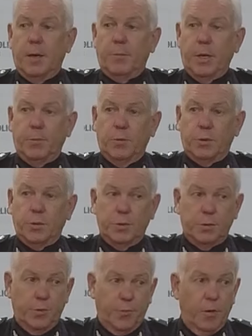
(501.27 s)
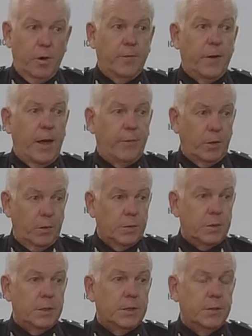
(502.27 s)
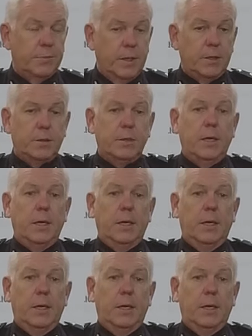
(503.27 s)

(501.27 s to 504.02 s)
and people choose to drive having used illicit drugs,